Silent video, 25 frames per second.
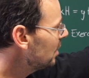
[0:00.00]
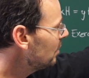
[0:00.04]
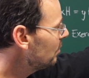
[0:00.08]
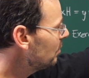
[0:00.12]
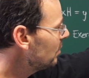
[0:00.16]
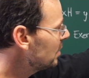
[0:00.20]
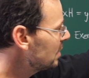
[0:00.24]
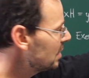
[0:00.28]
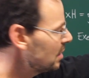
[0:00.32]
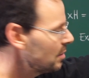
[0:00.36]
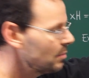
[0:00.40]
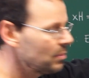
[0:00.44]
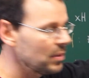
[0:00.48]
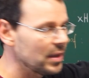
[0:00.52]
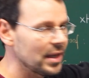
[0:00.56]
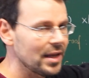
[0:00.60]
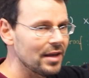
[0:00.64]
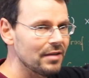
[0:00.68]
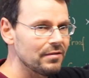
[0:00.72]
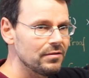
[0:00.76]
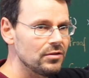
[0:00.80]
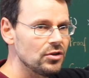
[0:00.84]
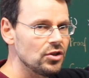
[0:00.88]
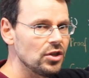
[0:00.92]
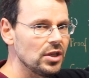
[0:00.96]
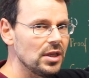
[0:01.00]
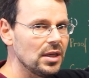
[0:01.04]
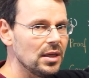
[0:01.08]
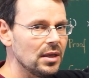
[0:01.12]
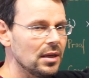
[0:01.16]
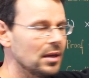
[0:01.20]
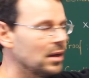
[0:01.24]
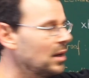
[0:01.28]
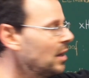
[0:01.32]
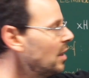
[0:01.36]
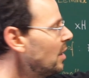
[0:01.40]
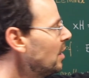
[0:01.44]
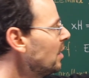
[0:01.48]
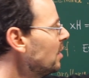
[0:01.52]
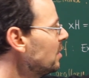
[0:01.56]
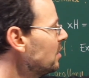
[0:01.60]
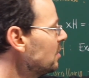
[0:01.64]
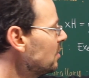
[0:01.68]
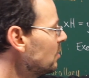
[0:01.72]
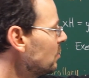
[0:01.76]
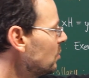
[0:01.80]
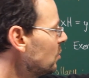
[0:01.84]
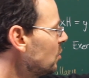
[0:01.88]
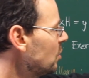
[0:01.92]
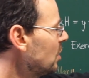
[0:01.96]
we simply have G.
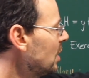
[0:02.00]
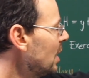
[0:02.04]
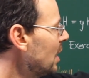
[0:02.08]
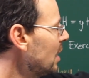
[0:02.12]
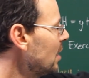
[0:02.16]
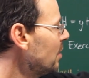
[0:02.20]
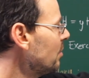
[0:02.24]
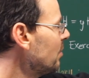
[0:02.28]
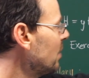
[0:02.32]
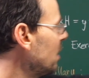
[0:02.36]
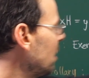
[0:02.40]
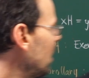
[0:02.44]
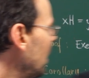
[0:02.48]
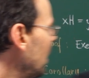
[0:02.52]
So G element